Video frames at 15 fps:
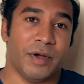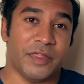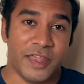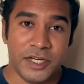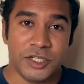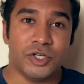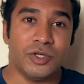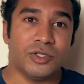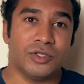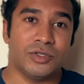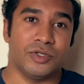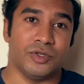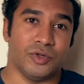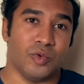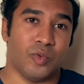But they chose
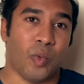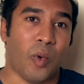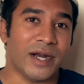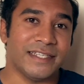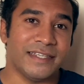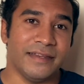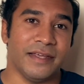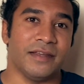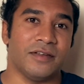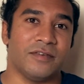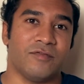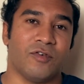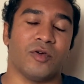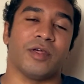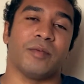to do what's
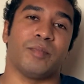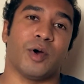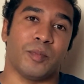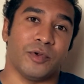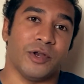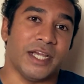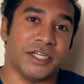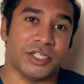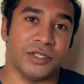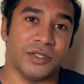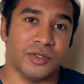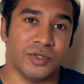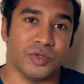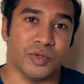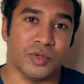needed for the population
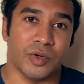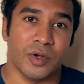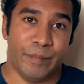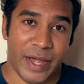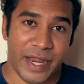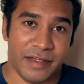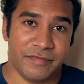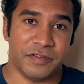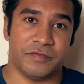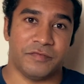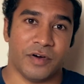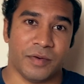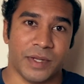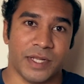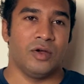to benefit
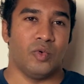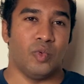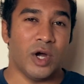from it.